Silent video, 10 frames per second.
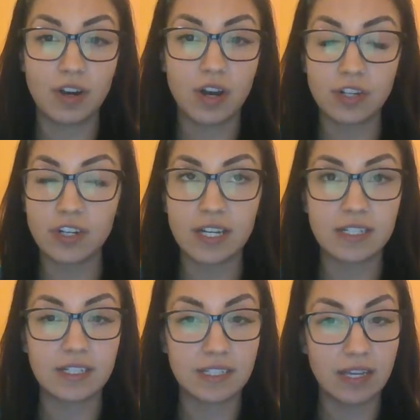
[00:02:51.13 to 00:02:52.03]

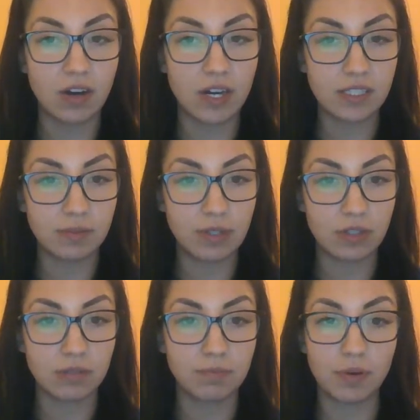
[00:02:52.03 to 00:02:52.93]
contracted state
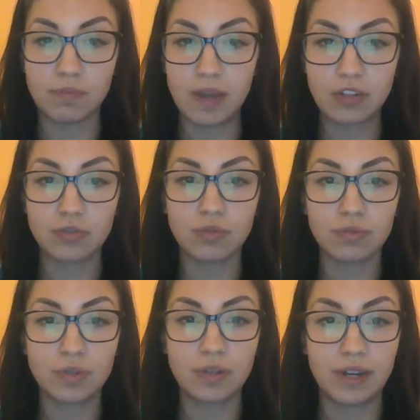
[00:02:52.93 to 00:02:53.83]
hospitals, both metro and
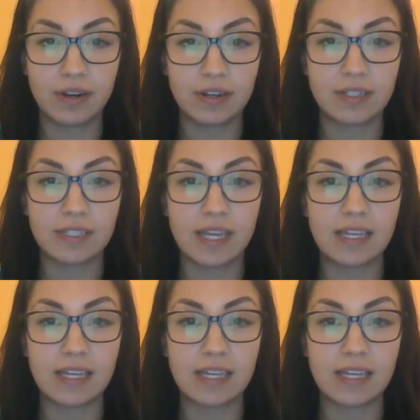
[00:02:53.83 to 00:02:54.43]
rural areas,